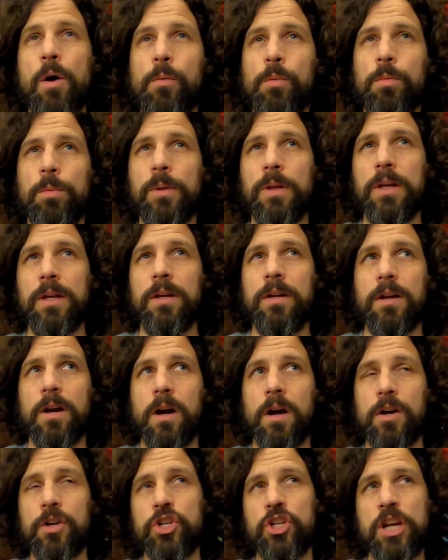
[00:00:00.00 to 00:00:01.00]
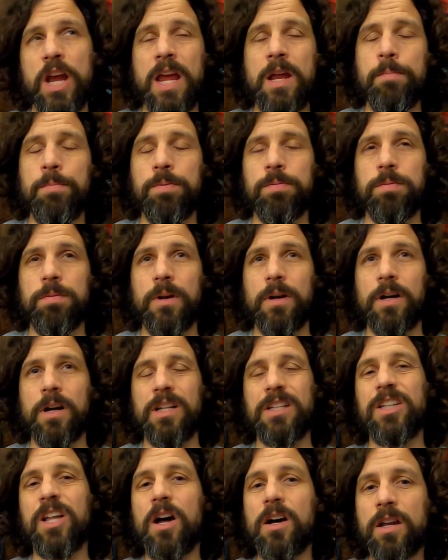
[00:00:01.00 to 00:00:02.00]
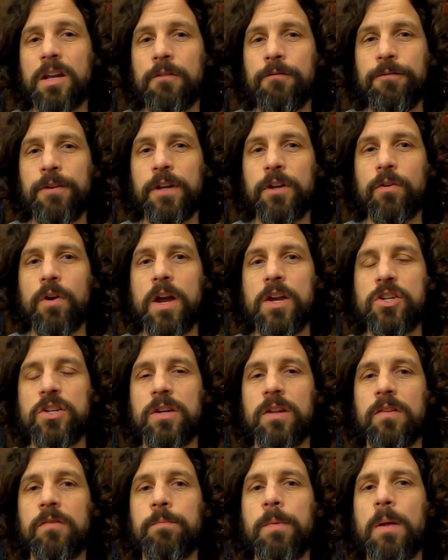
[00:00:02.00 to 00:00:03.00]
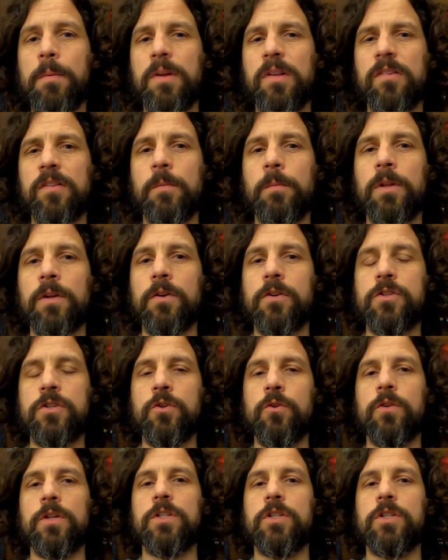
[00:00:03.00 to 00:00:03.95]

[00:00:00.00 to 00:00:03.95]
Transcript: probably shape, lug configuration is probably similar to